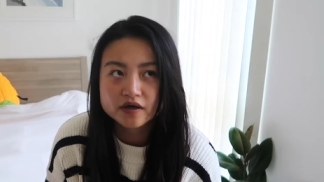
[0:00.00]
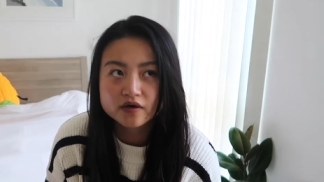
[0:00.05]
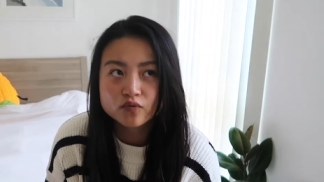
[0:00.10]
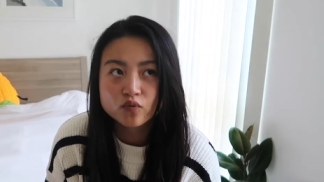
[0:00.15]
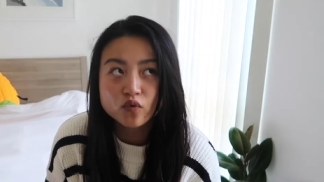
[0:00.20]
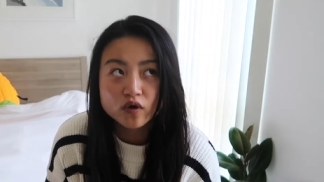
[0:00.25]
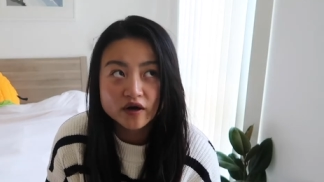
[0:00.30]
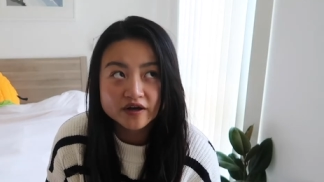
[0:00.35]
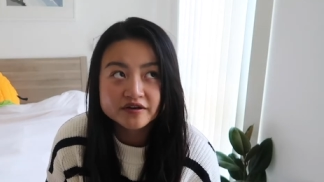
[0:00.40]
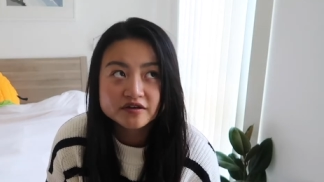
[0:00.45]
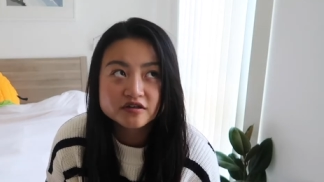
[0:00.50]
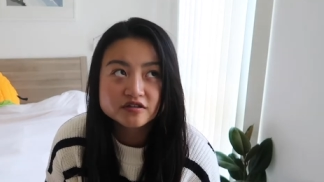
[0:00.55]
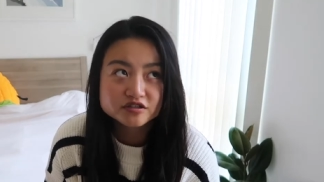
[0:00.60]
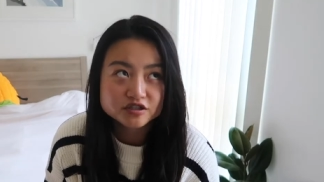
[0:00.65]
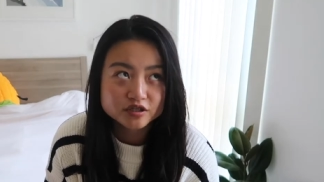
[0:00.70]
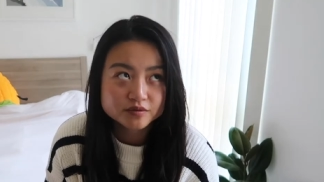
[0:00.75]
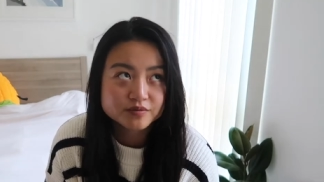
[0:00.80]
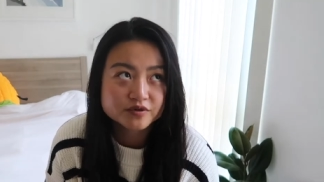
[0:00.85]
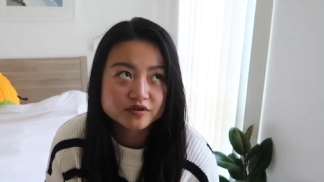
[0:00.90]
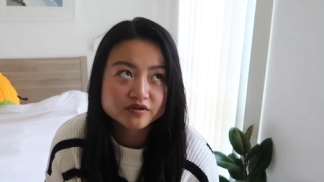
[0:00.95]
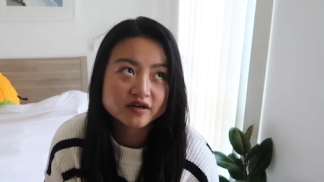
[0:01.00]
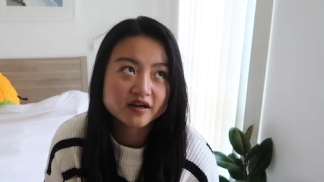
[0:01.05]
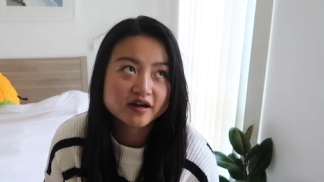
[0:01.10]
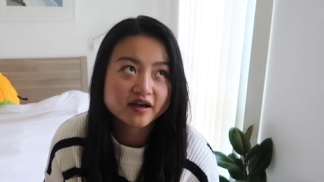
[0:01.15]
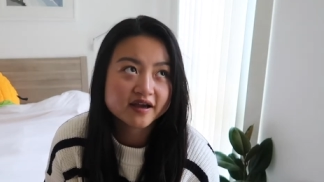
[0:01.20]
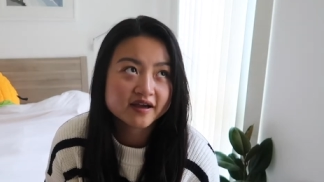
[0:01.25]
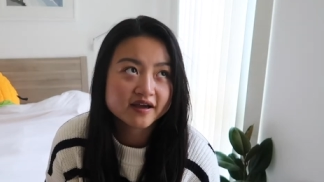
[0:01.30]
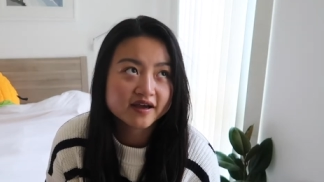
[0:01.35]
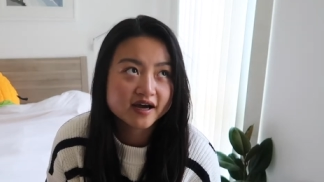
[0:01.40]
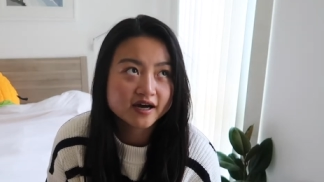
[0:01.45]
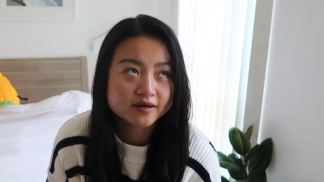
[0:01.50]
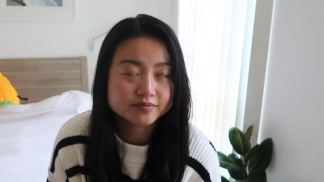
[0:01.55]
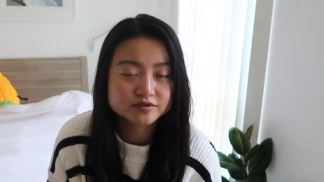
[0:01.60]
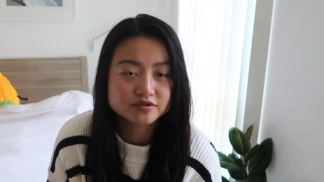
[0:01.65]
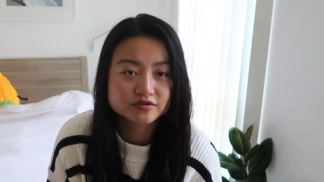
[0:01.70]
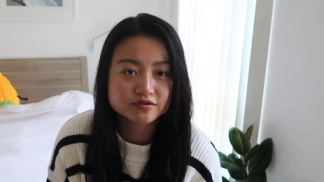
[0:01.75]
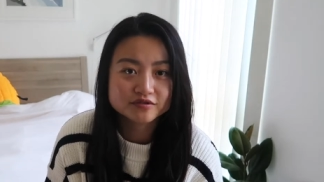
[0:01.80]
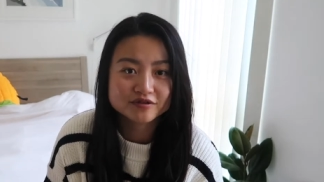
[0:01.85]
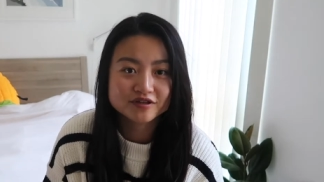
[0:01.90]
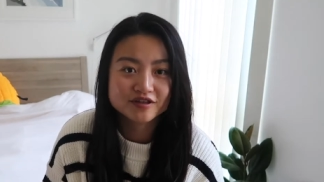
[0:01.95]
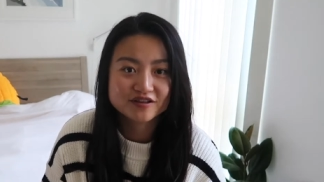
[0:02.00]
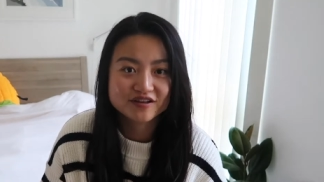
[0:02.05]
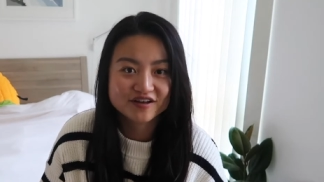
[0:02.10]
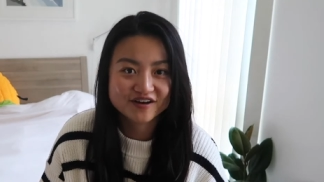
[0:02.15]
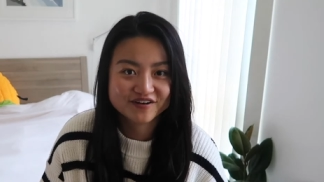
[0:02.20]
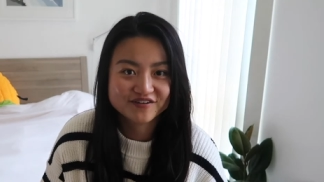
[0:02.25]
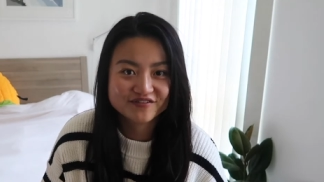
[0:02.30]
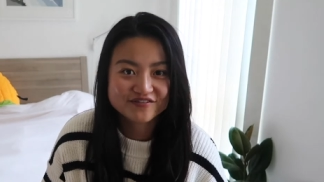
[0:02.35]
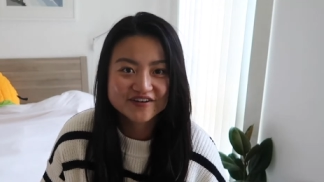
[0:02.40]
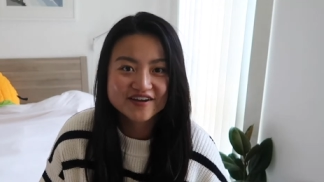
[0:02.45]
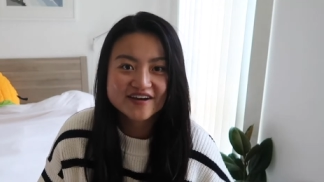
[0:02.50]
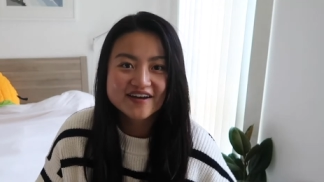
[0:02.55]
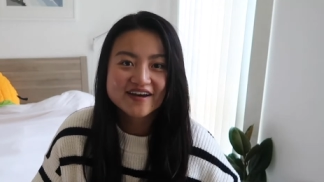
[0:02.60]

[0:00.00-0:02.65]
one jumper that I absolutely love